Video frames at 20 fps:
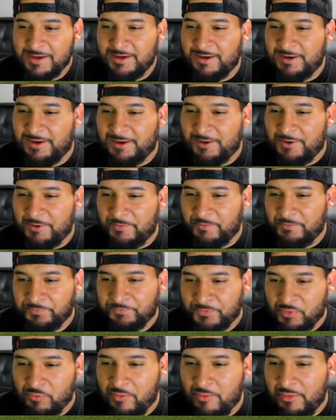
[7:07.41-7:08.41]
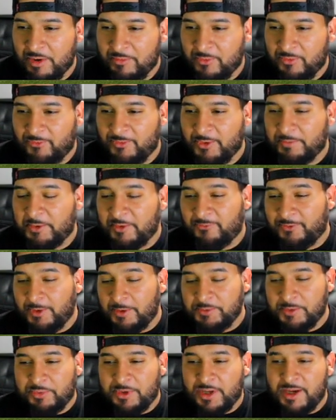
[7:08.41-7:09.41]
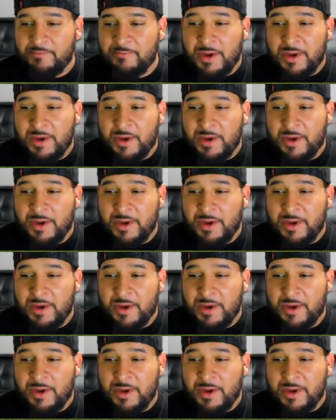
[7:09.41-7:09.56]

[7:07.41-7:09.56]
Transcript: Remember, flip the play.